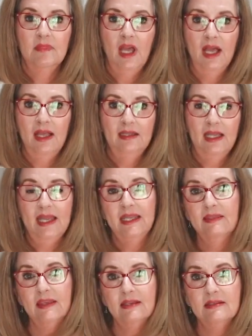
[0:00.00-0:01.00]
I
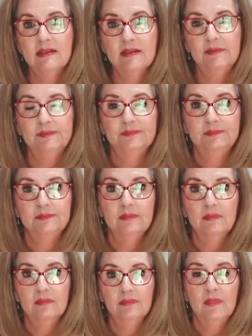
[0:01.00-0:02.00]
like this.
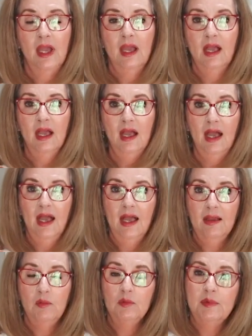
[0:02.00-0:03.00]

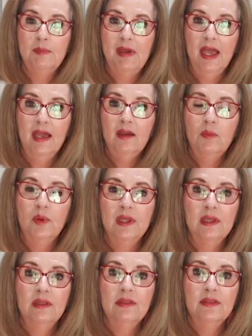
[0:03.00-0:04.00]
I will be back
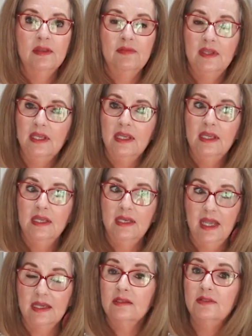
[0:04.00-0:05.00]
with the
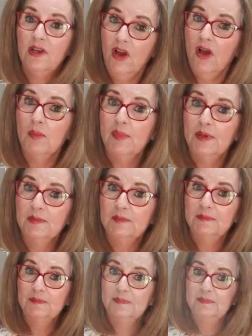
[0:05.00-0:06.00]
next top.
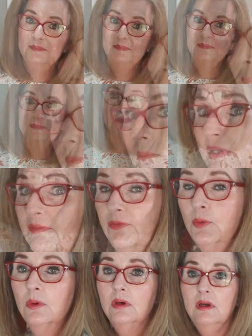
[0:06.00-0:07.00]

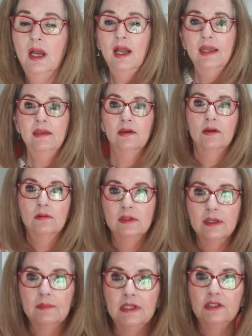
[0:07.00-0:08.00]
Before I go, let me